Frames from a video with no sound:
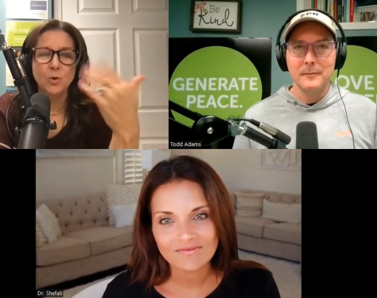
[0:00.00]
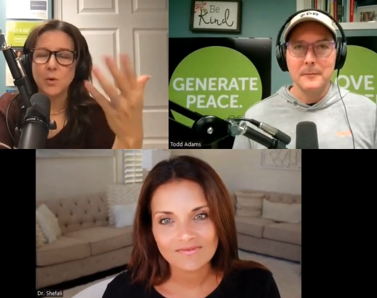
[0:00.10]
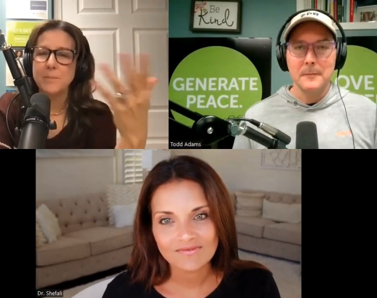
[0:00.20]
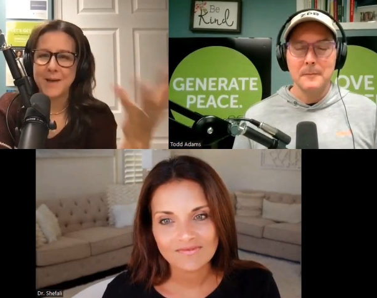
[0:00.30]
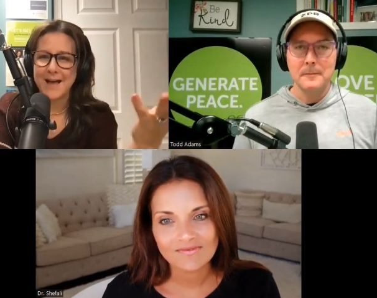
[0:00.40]

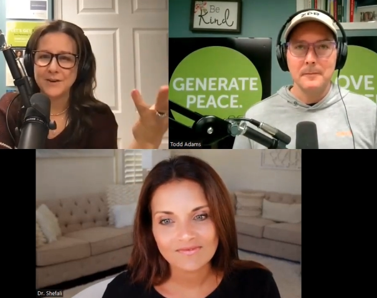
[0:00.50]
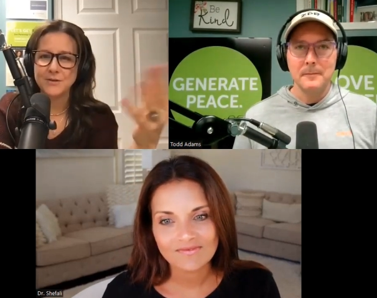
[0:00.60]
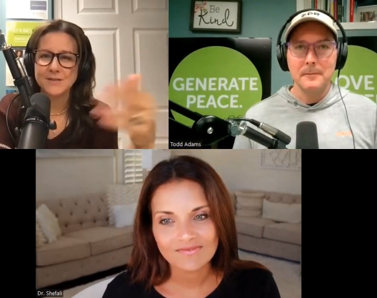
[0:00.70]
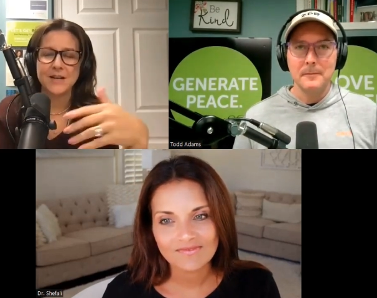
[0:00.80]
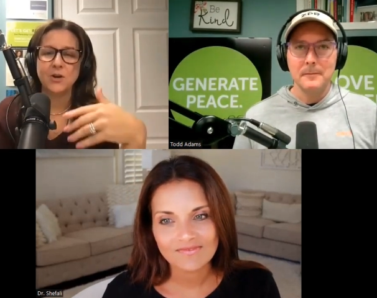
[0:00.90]
Speaker 1: your
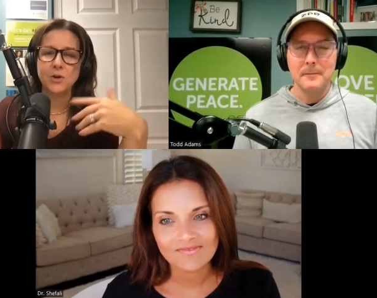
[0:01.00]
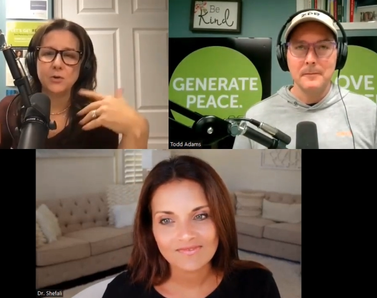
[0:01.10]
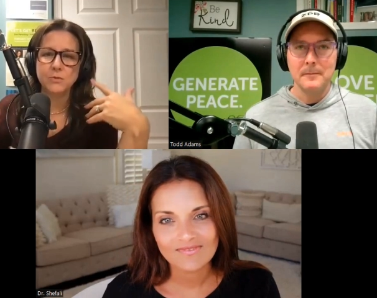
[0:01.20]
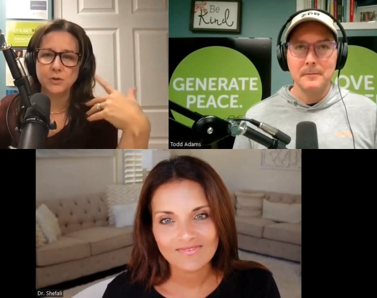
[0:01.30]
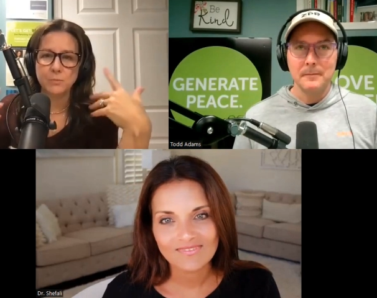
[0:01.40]
patterns like are
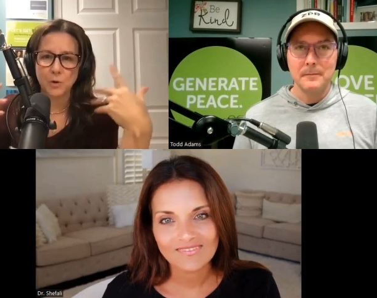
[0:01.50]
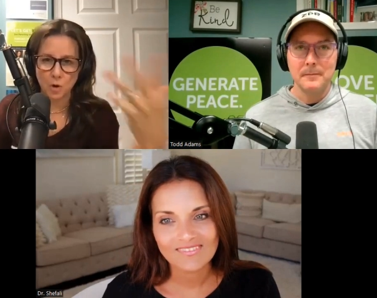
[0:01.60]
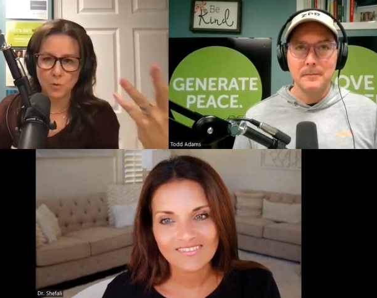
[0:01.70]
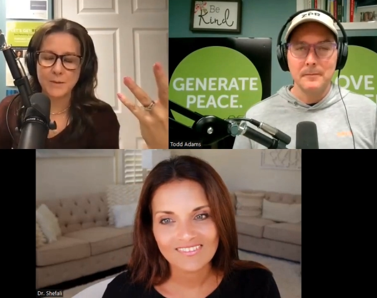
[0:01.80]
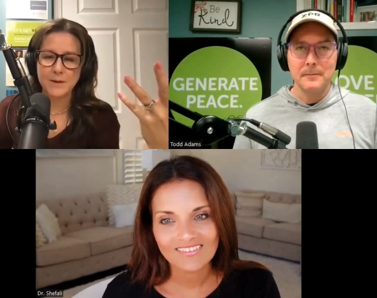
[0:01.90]
you super
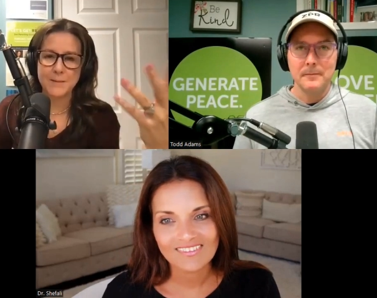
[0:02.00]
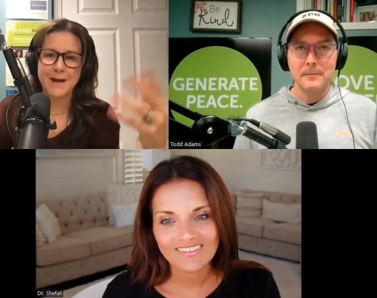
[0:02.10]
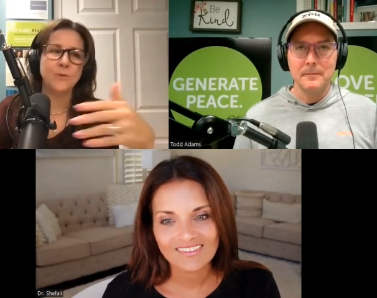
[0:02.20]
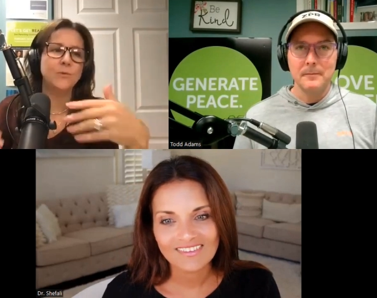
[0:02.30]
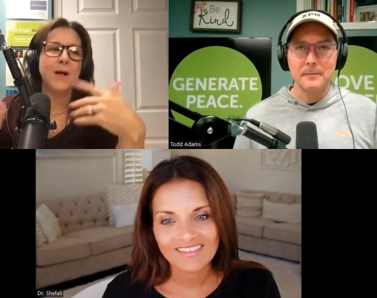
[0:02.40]
open
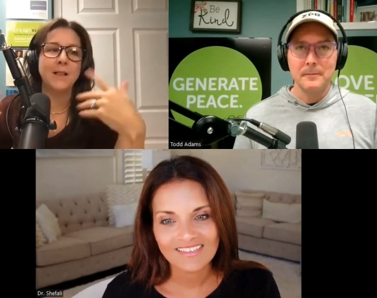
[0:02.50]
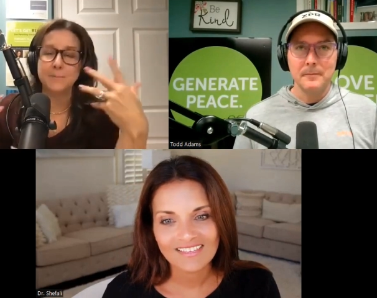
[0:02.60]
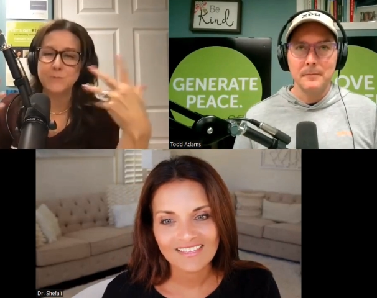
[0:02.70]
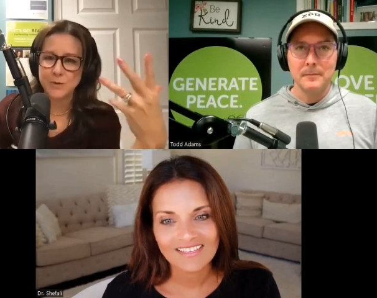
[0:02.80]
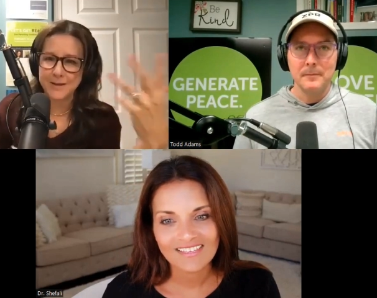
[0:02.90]
about well i'm
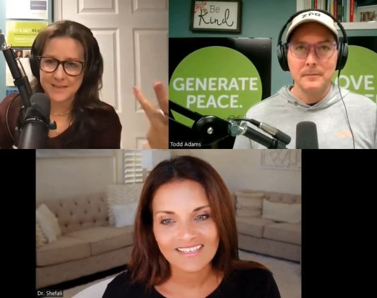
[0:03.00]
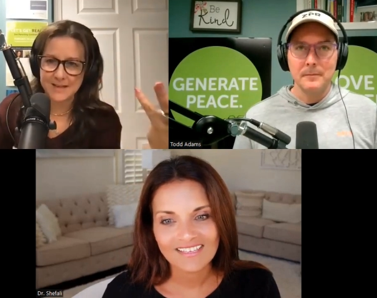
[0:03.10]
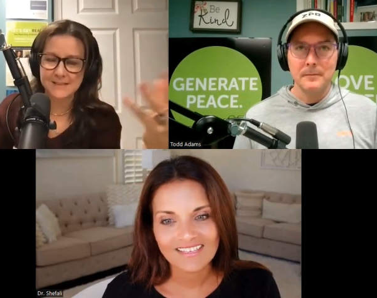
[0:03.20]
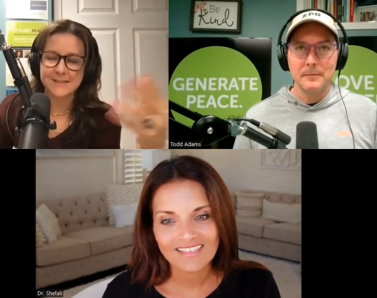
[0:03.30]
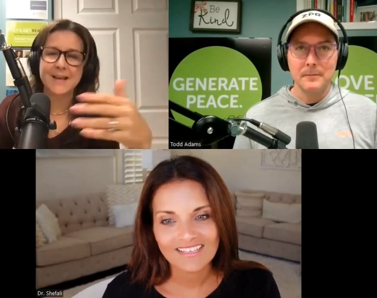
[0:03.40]
doing
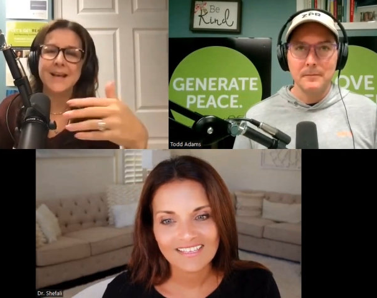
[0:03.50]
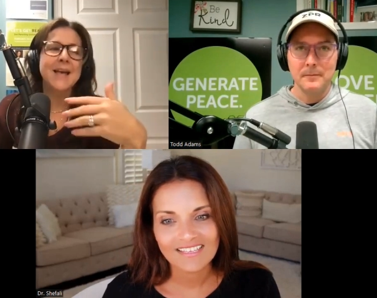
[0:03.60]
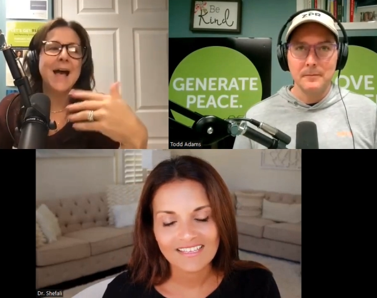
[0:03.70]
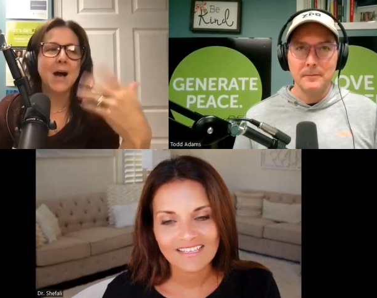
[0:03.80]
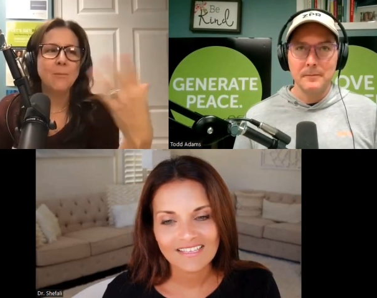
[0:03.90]
this like
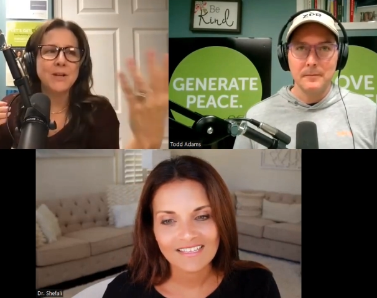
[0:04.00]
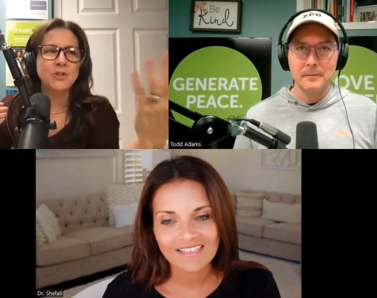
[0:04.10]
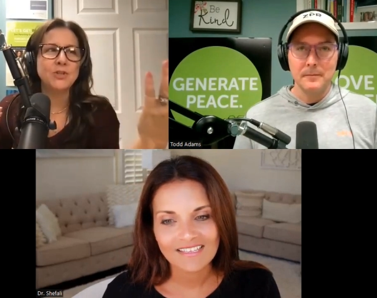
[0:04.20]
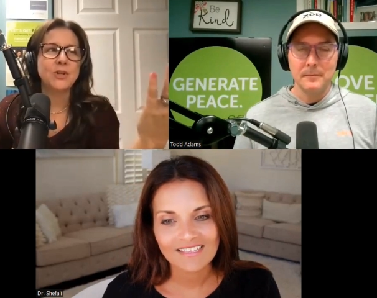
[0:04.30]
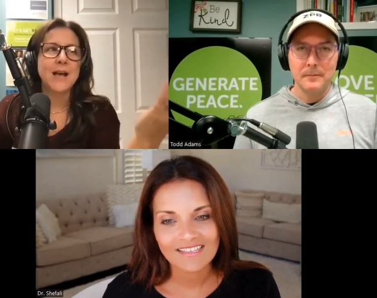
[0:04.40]
how
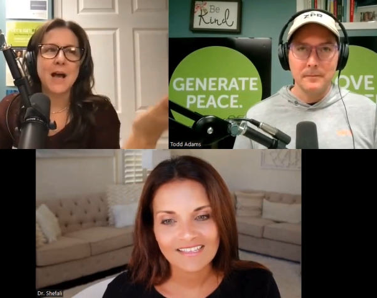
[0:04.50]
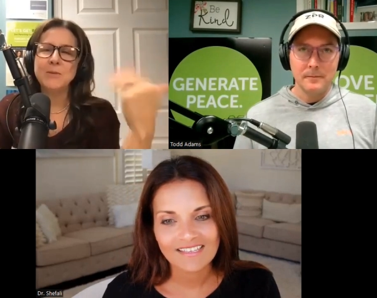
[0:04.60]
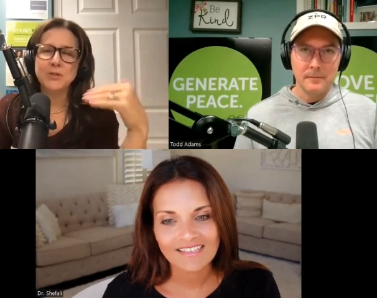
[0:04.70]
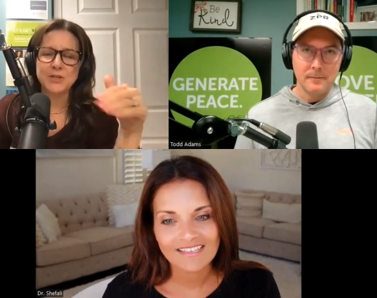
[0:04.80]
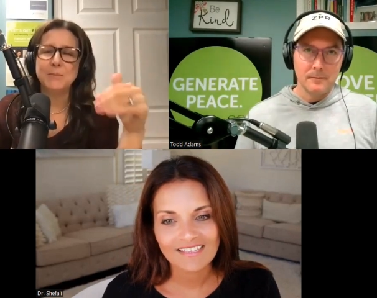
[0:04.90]
much how
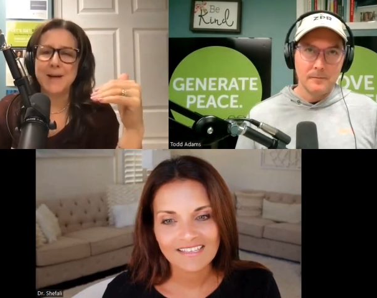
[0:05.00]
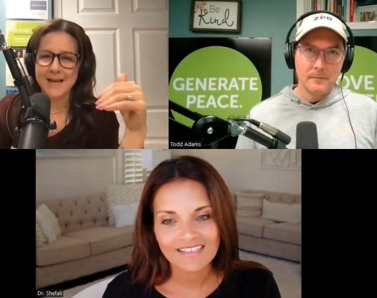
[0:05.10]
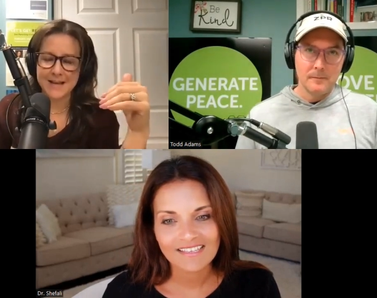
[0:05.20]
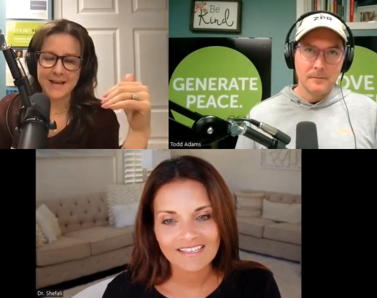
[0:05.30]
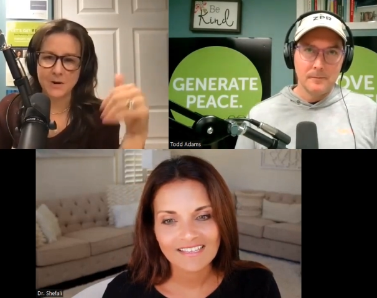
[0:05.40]
much does
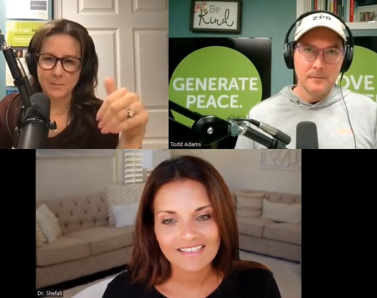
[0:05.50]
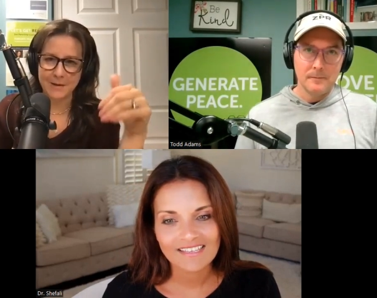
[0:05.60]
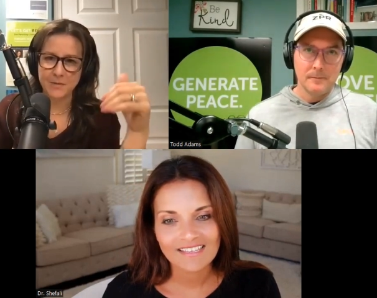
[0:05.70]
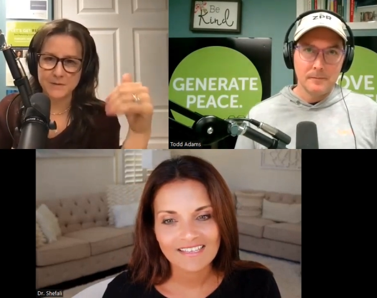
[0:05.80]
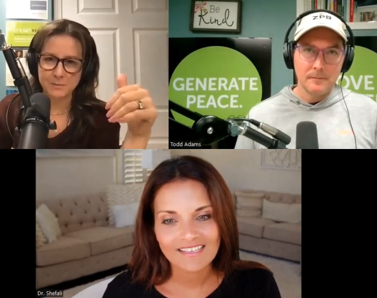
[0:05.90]
Maya care
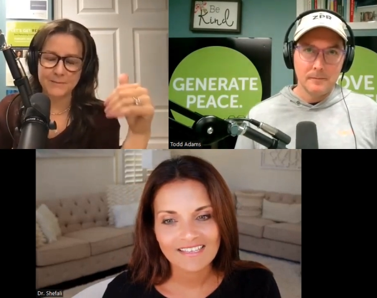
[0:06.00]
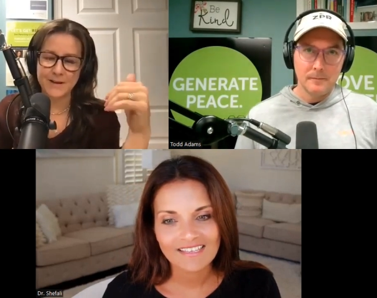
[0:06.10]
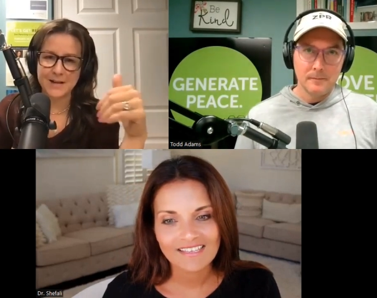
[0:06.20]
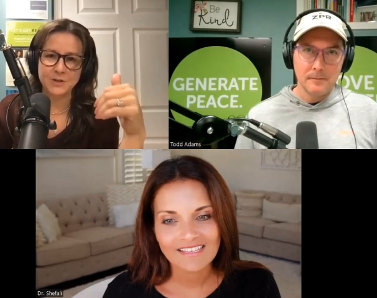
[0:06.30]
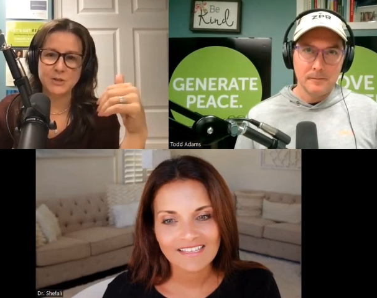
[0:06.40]
about this
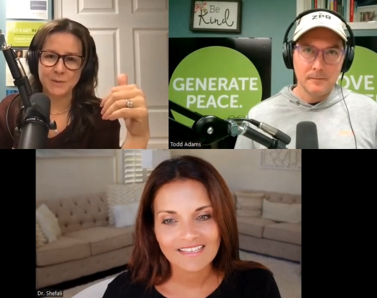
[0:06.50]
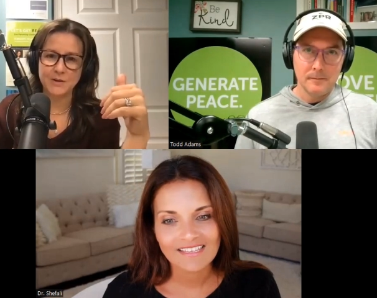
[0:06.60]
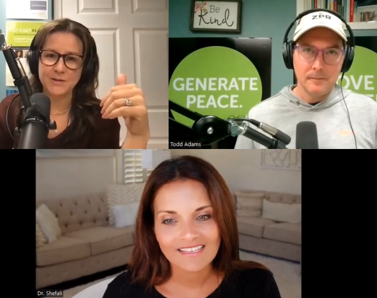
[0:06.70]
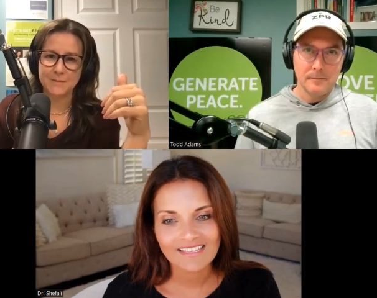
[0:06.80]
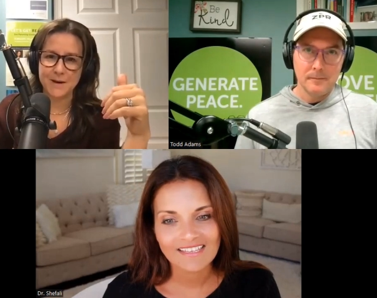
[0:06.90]
conscious
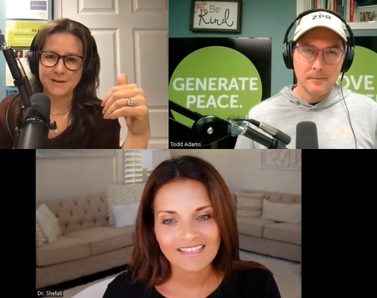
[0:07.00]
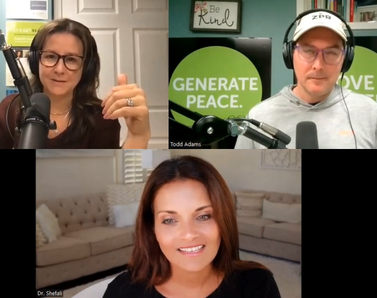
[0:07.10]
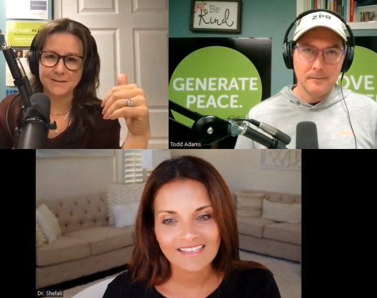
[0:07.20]
parenting model?